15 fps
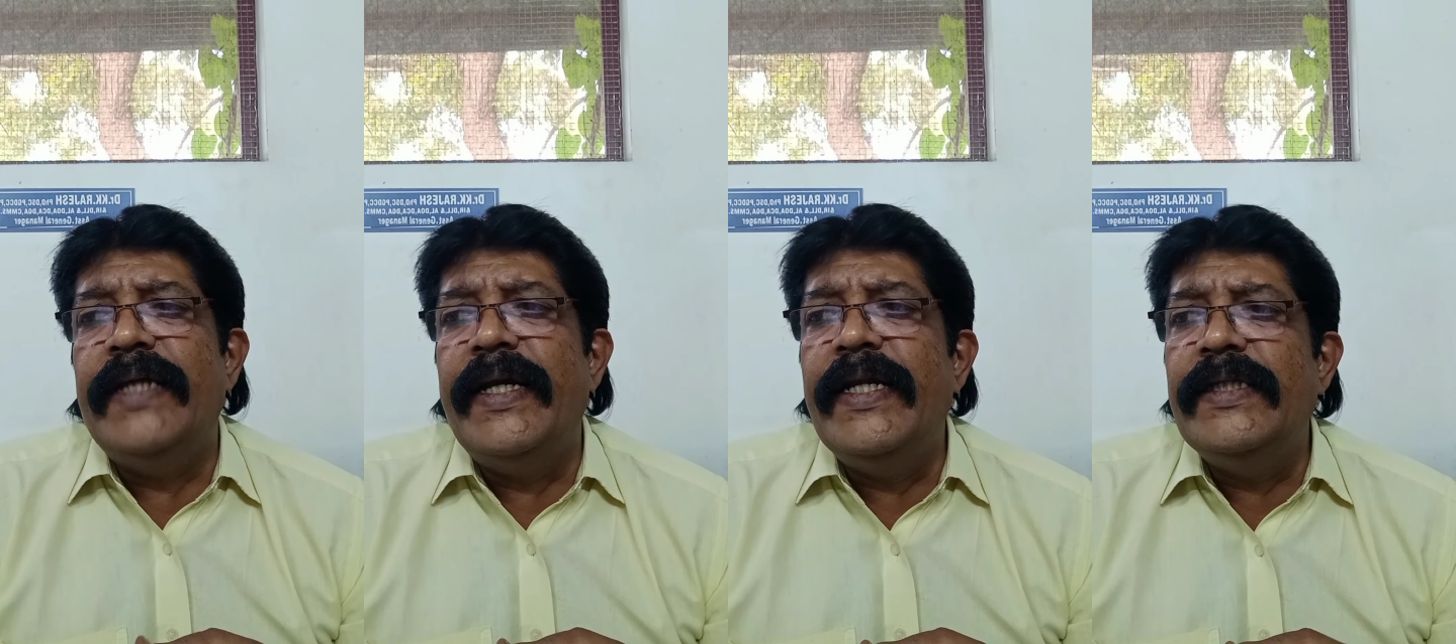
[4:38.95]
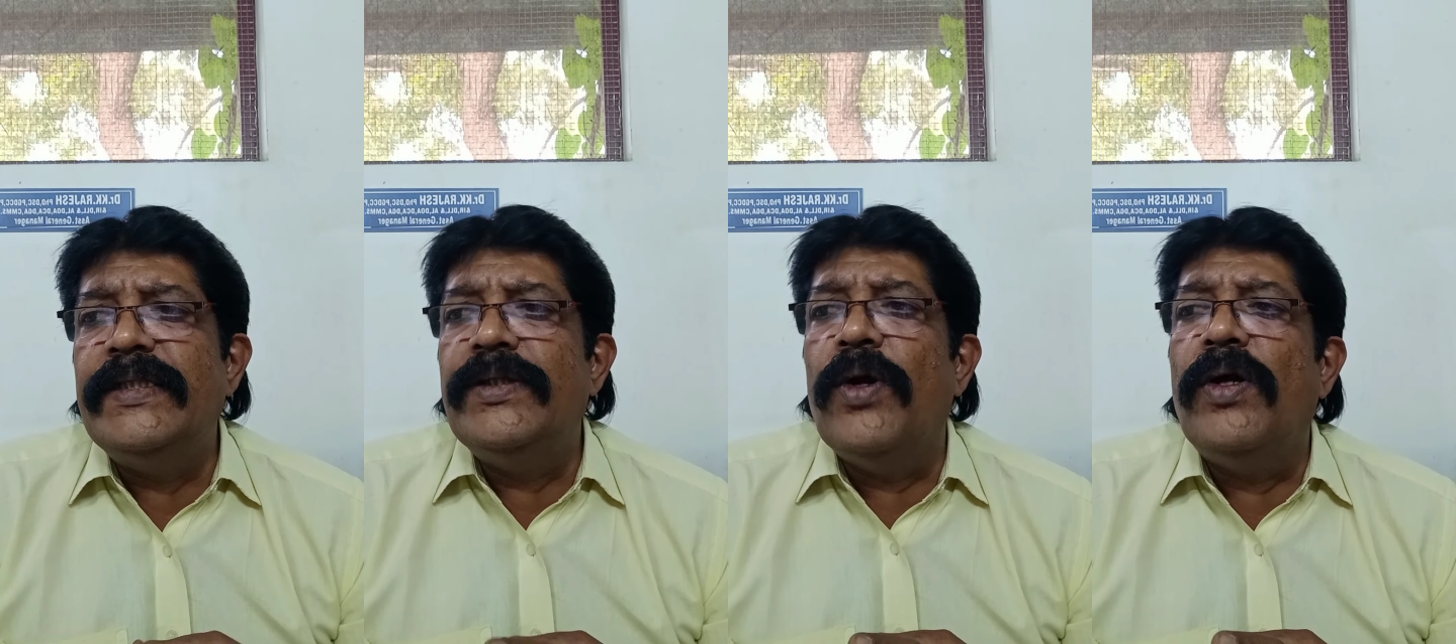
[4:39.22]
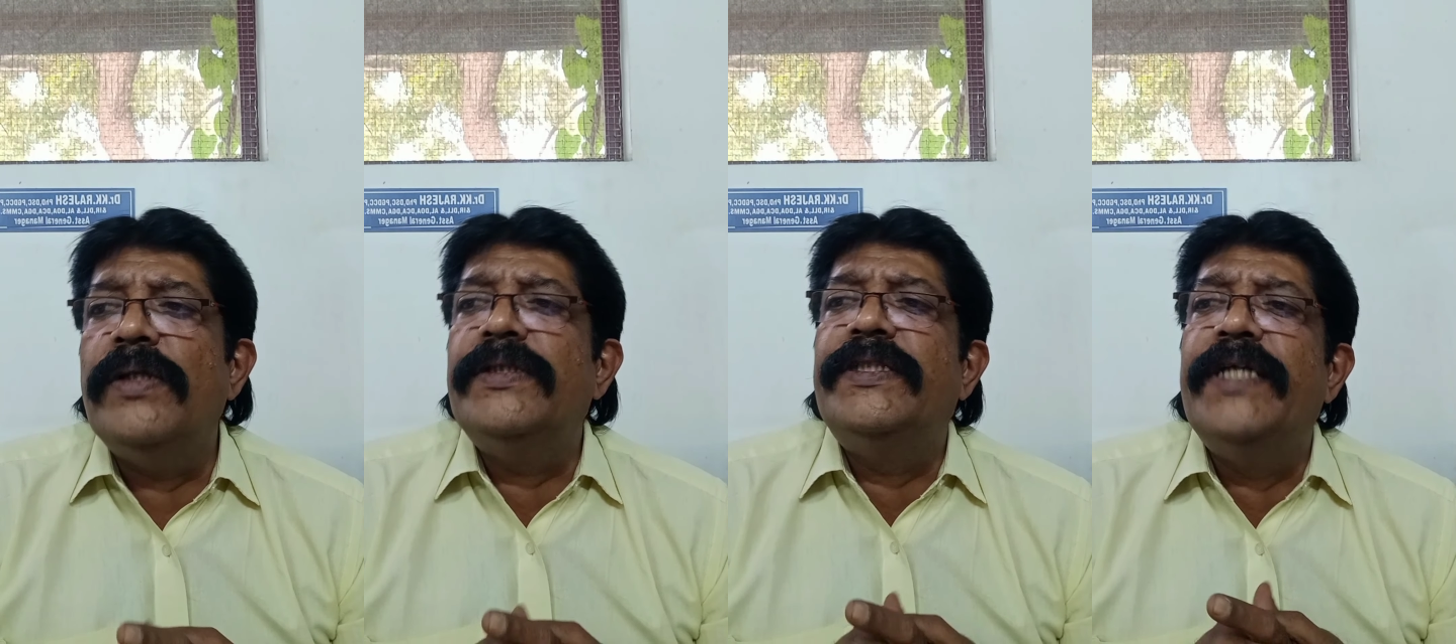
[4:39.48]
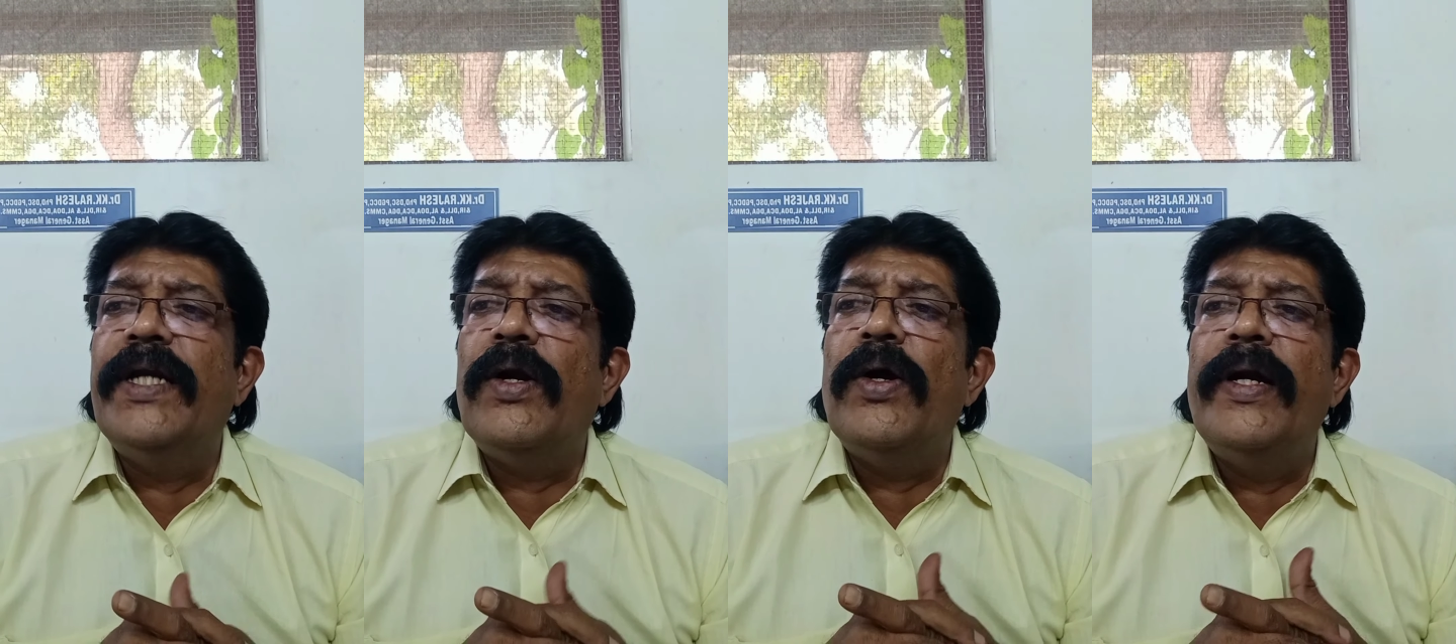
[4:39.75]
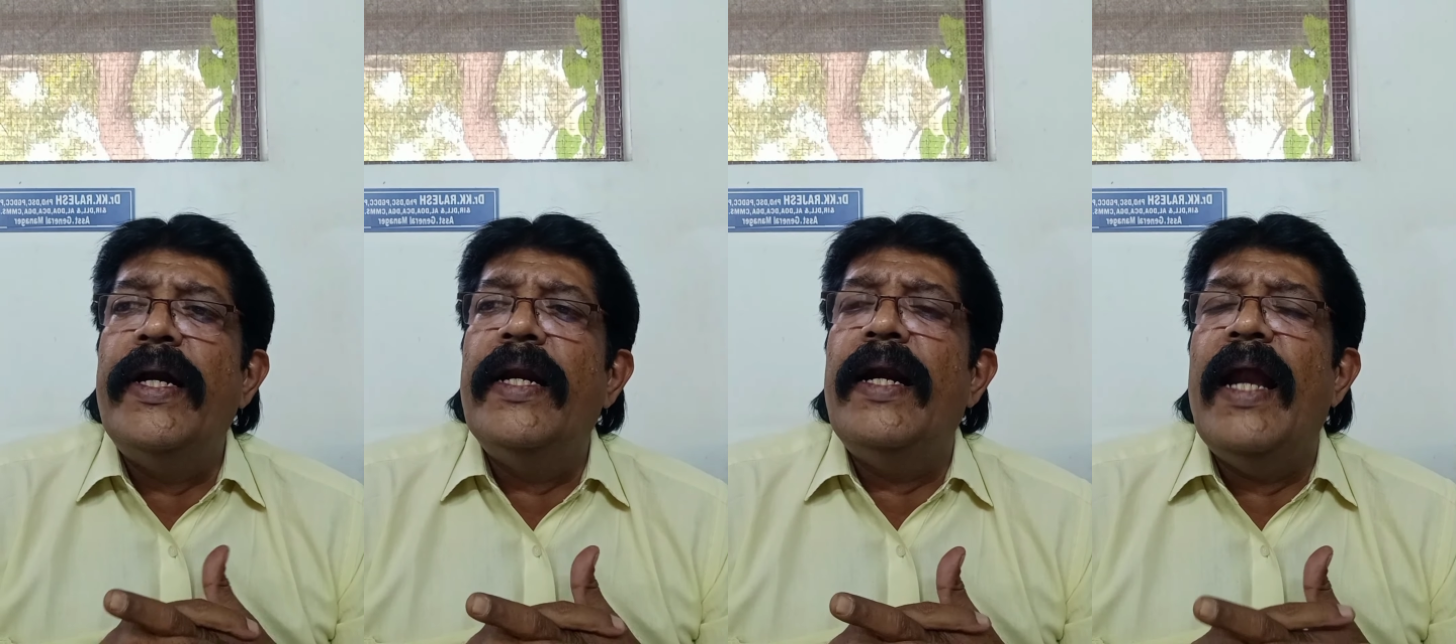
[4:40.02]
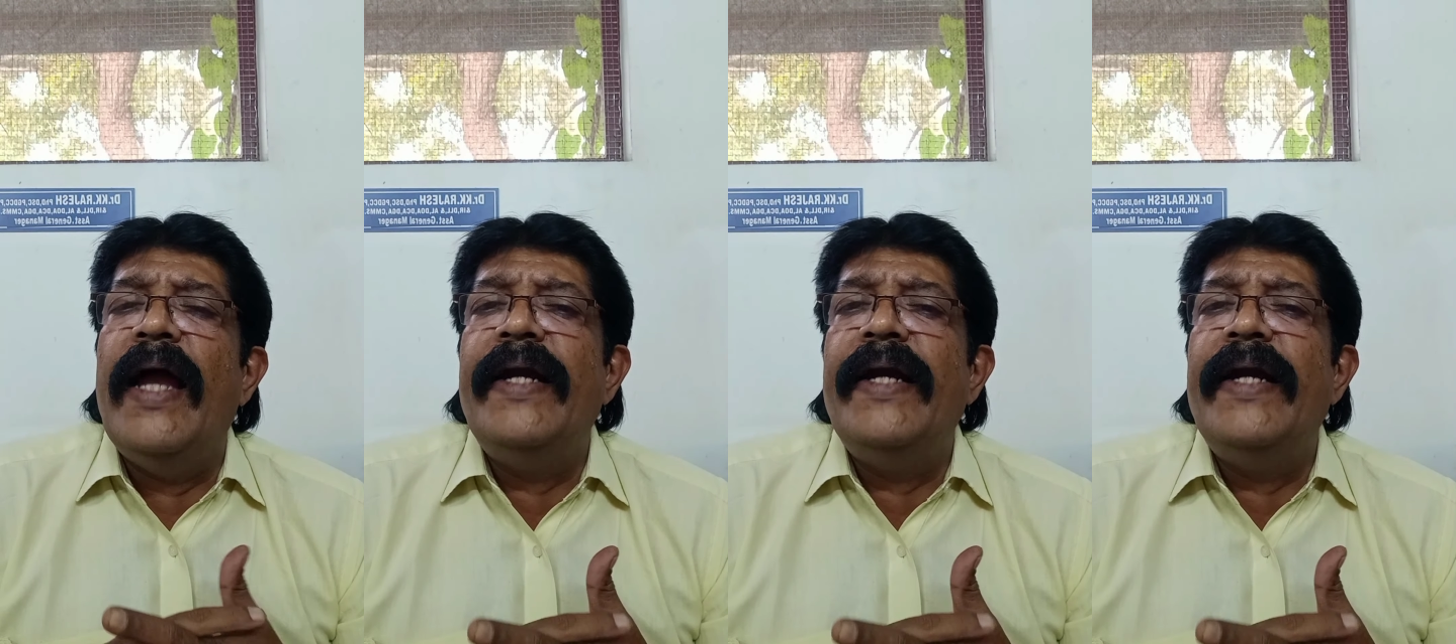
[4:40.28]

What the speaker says: that is non-steroidal